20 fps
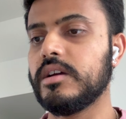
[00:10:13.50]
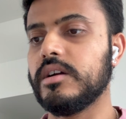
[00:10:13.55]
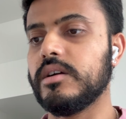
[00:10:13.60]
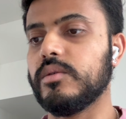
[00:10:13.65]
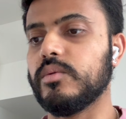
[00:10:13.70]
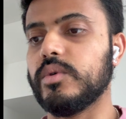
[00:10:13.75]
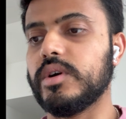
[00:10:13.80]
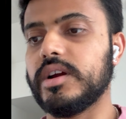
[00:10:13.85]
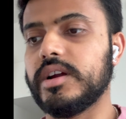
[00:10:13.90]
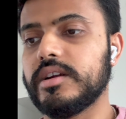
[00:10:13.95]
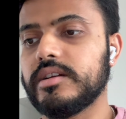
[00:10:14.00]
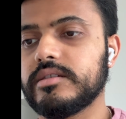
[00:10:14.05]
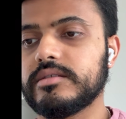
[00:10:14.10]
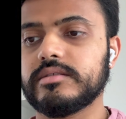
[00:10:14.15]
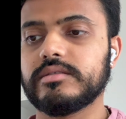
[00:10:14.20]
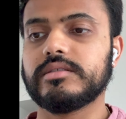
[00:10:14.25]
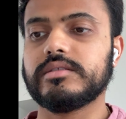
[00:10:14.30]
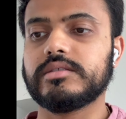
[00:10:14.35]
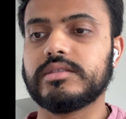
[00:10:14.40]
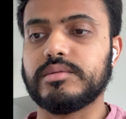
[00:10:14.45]
where
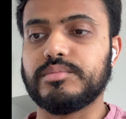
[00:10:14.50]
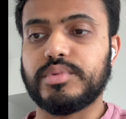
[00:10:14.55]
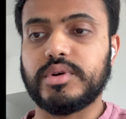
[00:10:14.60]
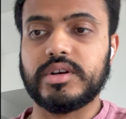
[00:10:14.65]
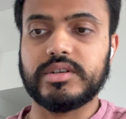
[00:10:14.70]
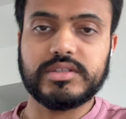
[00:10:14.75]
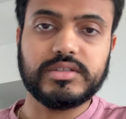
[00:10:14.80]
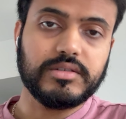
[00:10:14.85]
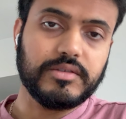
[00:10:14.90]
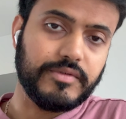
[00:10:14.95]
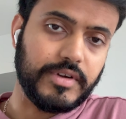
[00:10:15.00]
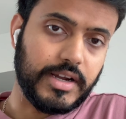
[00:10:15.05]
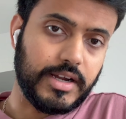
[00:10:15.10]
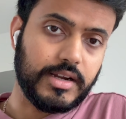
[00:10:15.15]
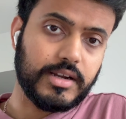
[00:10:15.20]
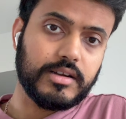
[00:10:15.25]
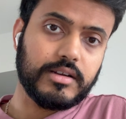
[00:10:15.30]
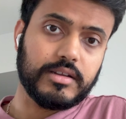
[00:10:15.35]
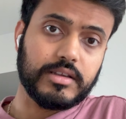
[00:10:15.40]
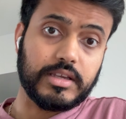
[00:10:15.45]
the parcel of
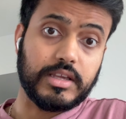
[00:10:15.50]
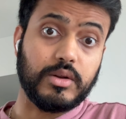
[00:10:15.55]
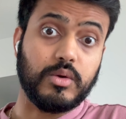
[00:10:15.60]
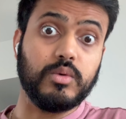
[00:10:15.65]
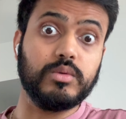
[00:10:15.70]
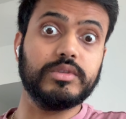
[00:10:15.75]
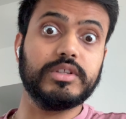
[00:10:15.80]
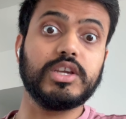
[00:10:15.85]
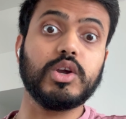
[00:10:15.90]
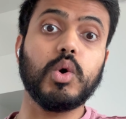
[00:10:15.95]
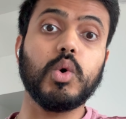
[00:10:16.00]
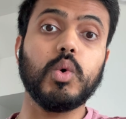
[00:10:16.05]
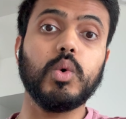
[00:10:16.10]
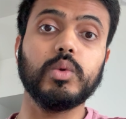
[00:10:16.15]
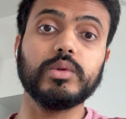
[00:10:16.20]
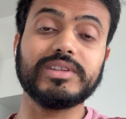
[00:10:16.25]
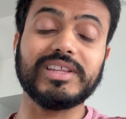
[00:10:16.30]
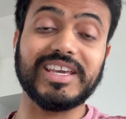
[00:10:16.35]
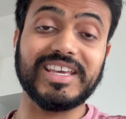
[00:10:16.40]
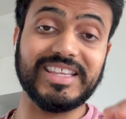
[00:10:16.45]
air can only
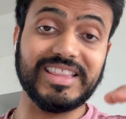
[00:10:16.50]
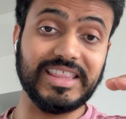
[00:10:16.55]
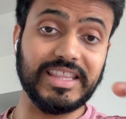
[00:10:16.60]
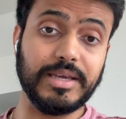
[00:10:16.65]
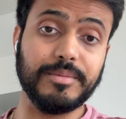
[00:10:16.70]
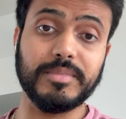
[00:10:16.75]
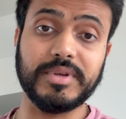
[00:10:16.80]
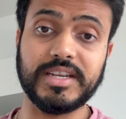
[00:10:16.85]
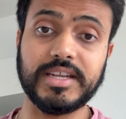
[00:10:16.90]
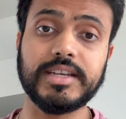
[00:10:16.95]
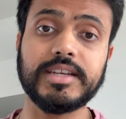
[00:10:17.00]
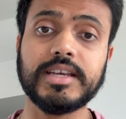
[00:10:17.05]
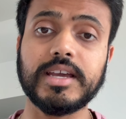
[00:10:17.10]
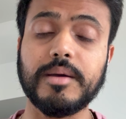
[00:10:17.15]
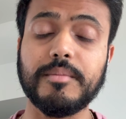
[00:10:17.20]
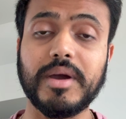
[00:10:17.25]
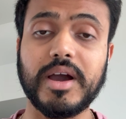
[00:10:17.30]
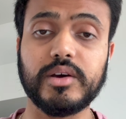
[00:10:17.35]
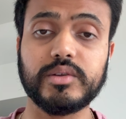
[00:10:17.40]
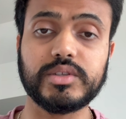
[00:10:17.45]
hold a limited
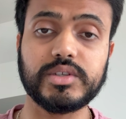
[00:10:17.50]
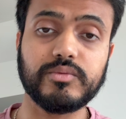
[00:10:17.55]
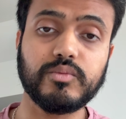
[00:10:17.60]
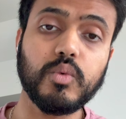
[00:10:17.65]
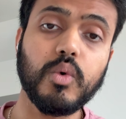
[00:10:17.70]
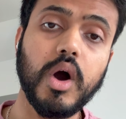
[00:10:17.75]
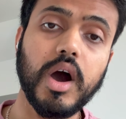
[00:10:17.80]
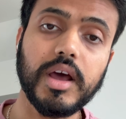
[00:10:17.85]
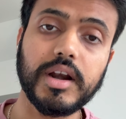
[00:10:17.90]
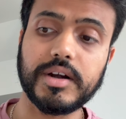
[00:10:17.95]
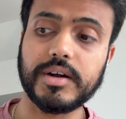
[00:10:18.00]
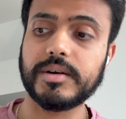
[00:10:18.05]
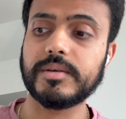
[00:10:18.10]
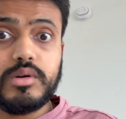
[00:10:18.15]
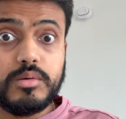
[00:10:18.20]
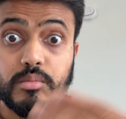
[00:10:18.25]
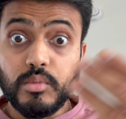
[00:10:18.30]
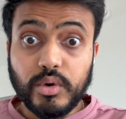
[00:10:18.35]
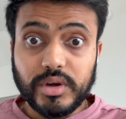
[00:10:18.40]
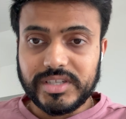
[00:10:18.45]
amount of water, or
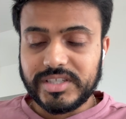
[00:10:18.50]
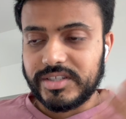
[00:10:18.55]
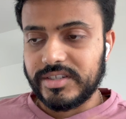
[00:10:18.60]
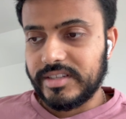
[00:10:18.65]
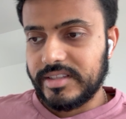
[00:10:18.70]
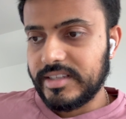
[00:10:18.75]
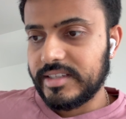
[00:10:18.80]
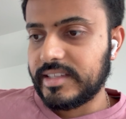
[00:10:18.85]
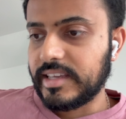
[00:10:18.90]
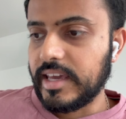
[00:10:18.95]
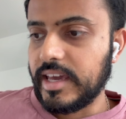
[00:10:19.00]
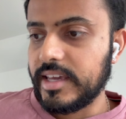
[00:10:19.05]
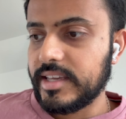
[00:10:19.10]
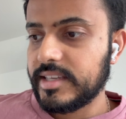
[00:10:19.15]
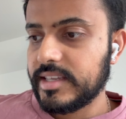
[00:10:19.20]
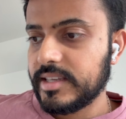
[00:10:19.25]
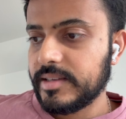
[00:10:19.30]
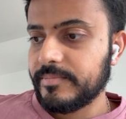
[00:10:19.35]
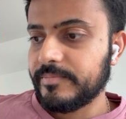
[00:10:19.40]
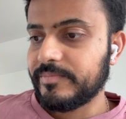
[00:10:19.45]
moisture in this
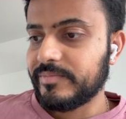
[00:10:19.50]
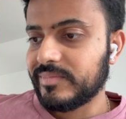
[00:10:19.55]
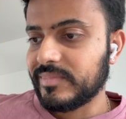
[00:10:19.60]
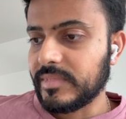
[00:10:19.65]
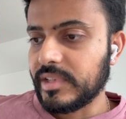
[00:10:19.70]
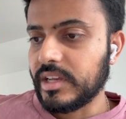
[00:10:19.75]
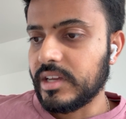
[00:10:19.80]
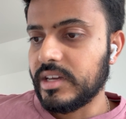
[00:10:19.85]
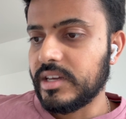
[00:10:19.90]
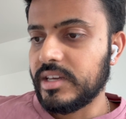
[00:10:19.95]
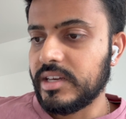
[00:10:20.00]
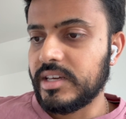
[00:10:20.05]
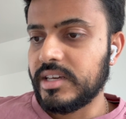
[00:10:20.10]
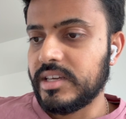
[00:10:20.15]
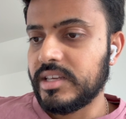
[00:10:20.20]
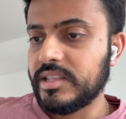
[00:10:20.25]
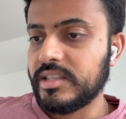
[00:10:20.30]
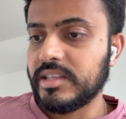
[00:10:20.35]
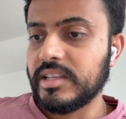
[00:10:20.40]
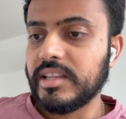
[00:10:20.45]
case.
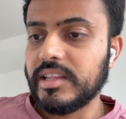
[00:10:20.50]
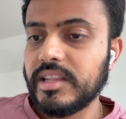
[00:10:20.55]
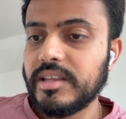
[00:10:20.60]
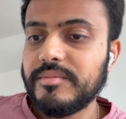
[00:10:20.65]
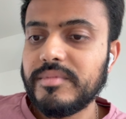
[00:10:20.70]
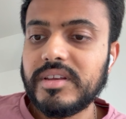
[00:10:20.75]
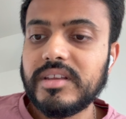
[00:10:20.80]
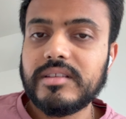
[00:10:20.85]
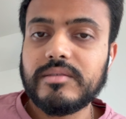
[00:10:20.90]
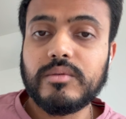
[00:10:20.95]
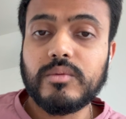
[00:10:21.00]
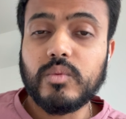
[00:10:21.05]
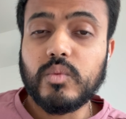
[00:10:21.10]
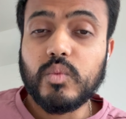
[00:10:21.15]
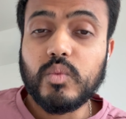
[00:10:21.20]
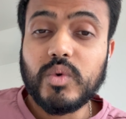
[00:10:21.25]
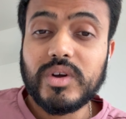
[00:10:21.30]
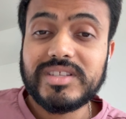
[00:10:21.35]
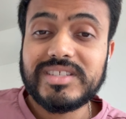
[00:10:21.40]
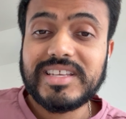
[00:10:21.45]
And the limit,
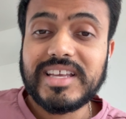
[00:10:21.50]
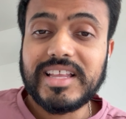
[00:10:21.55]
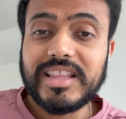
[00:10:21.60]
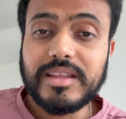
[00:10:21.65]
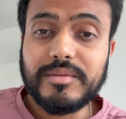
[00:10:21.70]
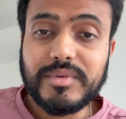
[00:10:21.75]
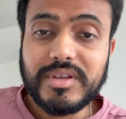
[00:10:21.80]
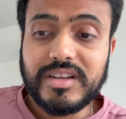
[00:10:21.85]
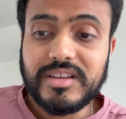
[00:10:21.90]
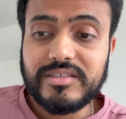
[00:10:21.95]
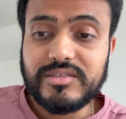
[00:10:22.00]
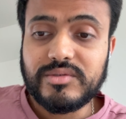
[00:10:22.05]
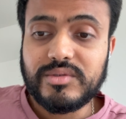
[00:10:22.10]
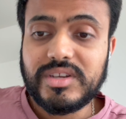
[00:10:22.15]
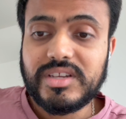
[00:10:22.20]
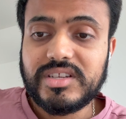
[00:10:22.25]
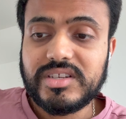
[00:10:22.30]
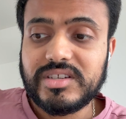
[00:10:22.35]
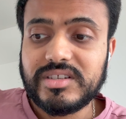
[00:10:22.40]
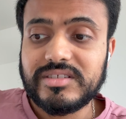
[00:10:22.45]
once that limit is
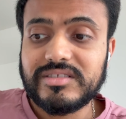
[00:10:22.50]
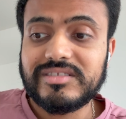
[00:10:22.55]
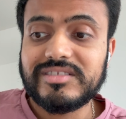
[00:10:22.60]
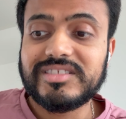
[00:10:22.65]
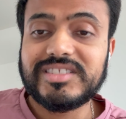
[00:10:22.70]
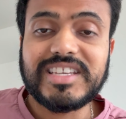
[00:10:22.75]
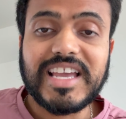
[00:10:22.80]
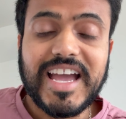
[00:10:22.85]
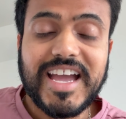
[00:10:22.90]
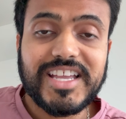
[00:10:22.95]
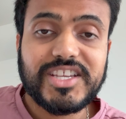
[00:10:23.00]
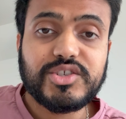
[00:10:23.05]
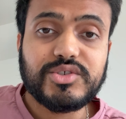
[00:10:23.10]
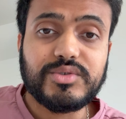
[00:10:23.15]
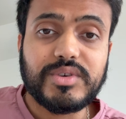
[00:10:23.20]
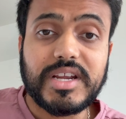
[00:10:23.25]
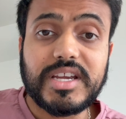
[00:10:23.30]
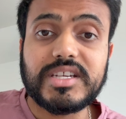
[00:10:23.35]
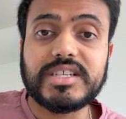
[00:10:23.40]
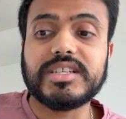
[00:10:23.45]
reached,
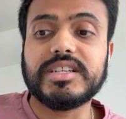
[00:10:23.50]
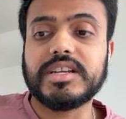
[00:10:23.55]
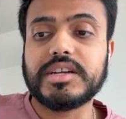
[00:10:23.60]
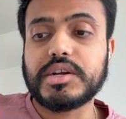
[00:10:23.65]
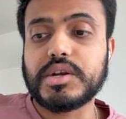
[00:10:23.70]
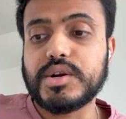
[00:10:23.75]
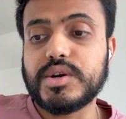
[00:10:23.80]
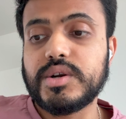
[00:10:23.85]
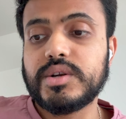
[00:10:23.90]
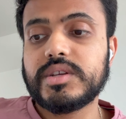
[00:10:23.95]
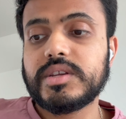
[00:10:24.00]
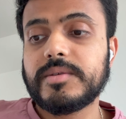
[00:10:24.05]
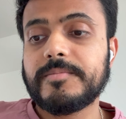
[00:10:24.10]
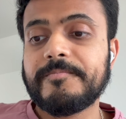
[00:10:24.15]
saturation occurs.